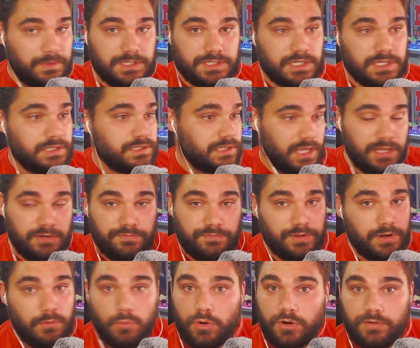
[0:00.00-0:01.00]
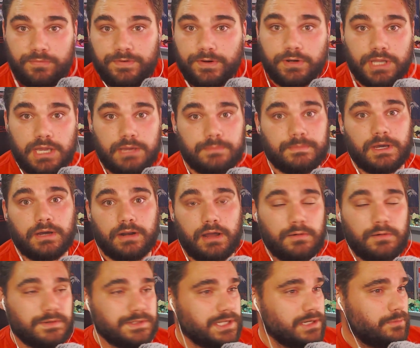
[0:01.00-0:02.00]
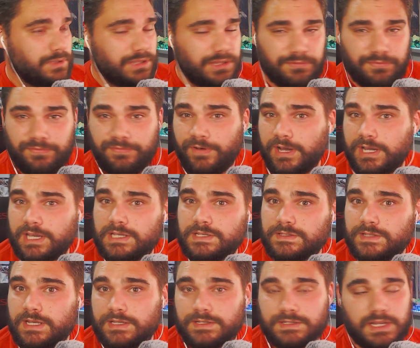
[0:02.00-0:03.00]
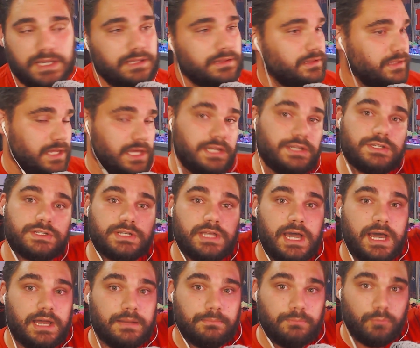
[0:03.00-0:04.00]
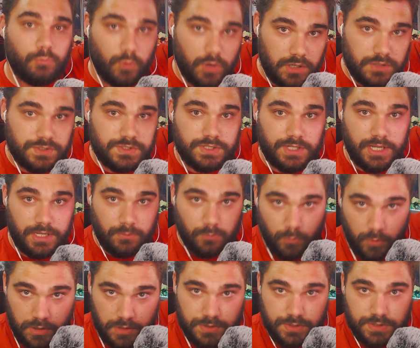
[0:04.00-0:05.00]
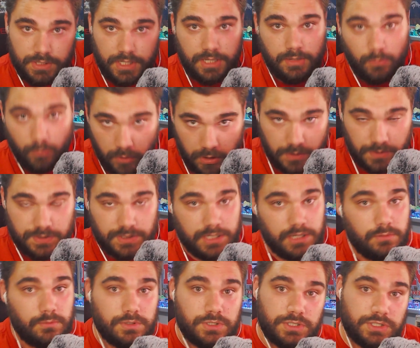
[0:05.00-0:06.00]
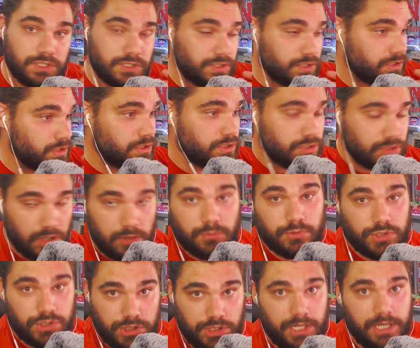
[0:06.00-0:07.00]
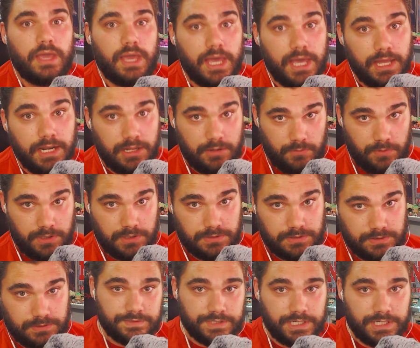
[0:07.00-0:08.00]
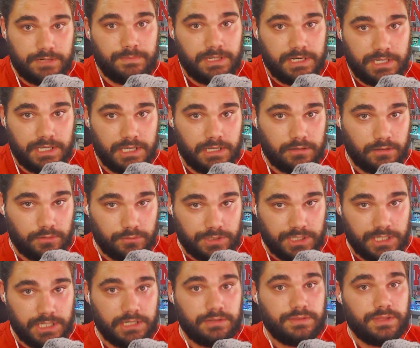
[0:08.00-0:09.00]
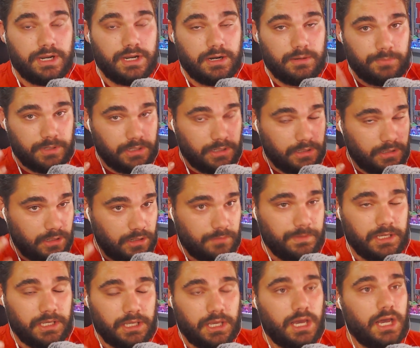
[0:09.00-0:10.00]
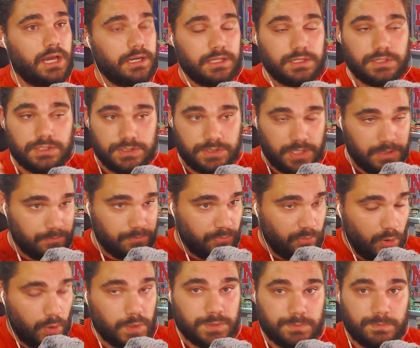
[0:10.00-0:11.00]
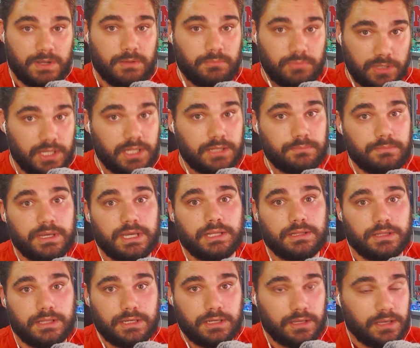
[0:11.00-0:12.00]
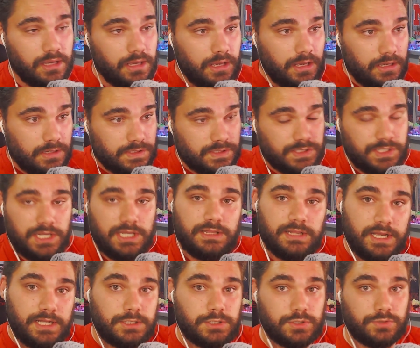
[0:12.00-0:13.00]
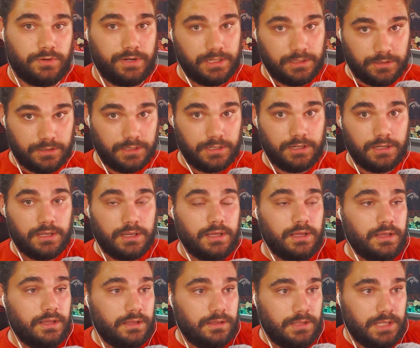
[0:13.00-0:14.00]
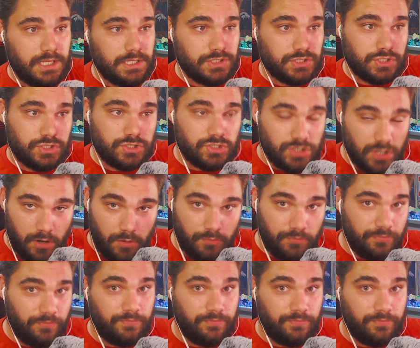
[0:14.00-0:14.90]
since Infinite Warfare came out. I was like, what the fuck is this? And it just got worse and worse and worse. It was just so shit. Anyways, didn't mean to get a little heated there, but oh my god, it just it boils my blood, man. Like seeing that trailer is so